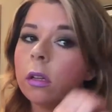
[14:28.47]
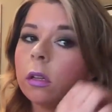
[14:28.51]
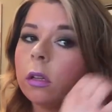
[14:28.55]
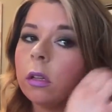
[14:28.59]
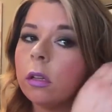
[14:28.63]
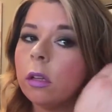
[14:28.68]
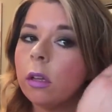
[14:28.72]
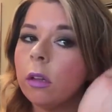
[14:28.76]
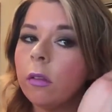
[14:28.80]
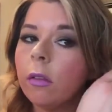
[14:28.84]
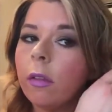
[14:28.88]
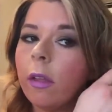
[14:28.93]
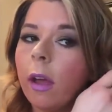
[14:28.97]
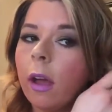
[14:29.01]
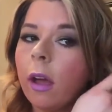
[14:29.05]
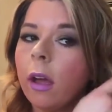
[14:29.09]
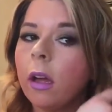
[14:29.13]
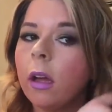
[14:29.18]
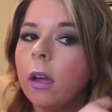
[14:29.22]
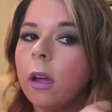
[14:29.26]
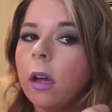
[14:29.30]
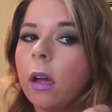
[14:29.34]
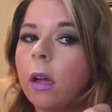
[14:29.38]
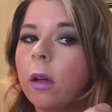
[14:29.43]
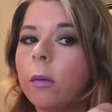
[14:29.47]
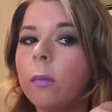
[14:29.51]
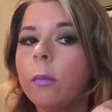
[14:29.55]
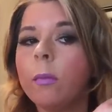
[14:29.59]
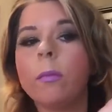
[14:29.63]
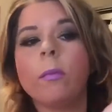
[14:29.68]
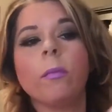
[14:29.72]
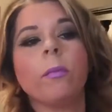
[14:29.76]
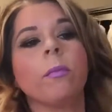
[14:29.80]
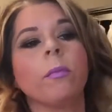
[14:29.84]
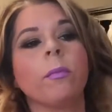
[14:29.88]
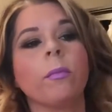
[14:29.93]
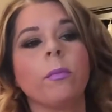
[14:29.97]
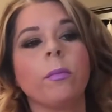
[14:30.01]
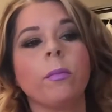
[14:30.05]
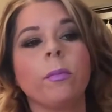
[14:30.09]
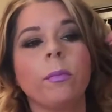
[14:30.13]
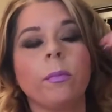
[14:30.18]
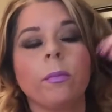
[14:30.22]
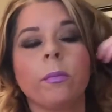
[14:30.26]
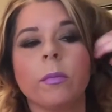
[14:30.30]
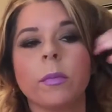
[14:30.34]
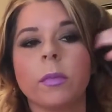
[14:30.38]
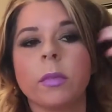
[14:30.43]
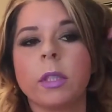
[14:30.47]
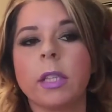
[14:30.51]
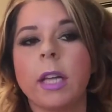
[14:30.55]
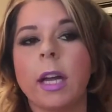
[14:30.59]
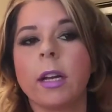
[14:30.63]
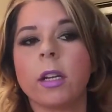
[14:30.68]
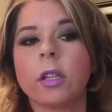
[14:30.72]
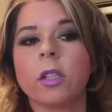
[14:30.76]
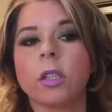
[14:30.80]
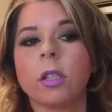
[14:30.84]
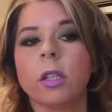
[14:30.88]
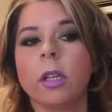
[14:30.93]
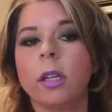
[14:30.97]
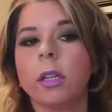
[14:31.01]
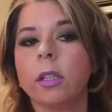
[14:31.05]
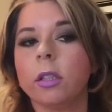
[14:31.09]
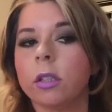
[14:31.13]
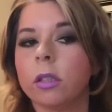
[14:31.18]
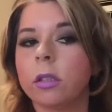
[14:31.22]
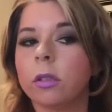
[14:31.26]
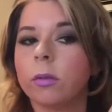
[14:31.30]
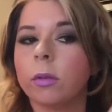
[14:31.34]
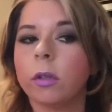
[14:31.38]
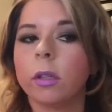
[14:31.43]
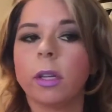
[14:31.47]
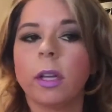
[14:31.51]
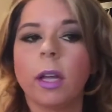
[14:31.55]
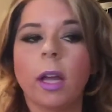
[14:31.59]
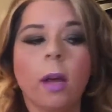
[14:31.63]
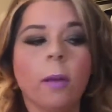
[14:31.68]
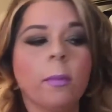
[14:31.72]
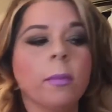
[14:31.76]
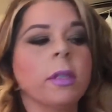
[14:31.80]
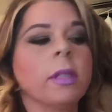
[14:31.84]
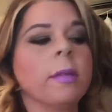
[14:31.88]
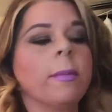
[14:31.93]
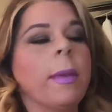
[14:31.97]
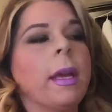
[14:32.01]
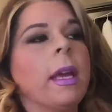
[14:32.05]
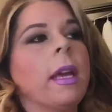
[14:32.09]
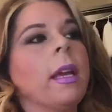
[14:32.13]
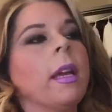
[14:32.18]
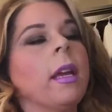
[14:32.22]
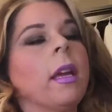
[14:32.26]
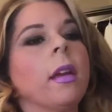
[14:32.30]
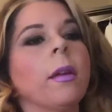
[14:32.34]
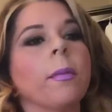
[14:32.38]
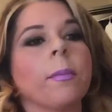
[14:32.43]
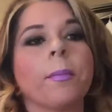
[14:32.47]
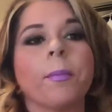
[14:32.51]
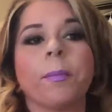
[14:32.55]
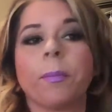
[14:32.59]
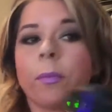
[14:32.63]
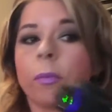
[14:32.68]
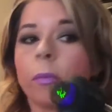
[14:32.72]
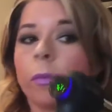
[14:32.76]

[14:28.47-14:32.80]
do that sectioning just really helps me.